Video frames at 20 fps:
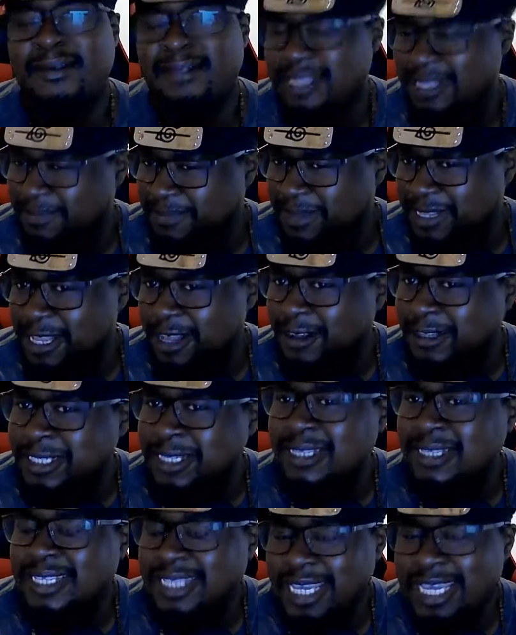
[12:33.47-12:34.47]
But they also
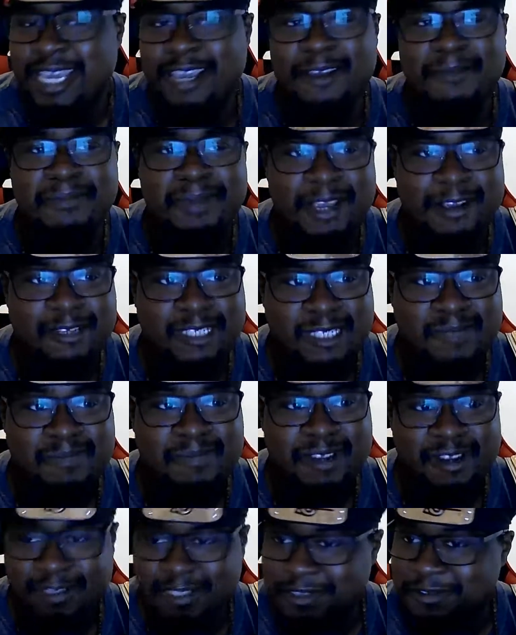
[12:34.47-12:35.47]
have to take care of
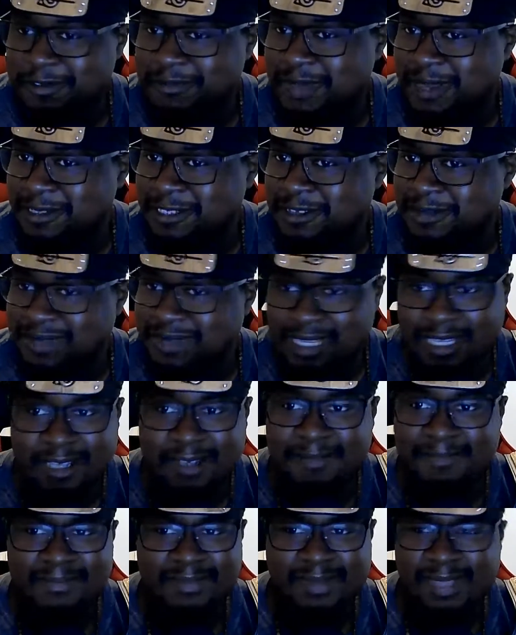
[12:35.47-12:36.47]
Perospero, so maybe it's gonna be
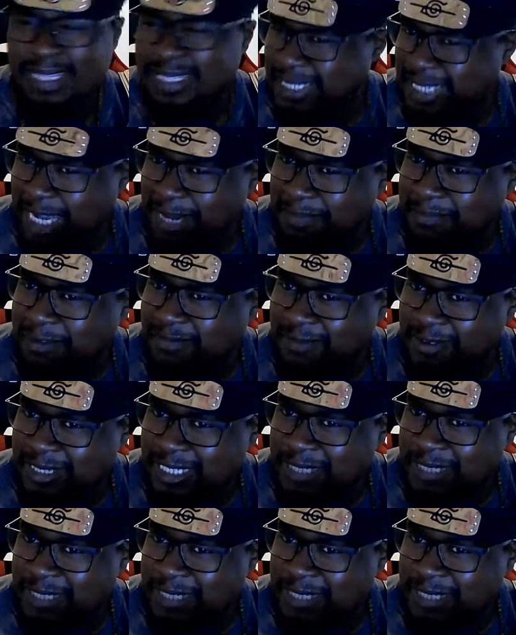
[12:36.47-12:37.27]
Chopper versus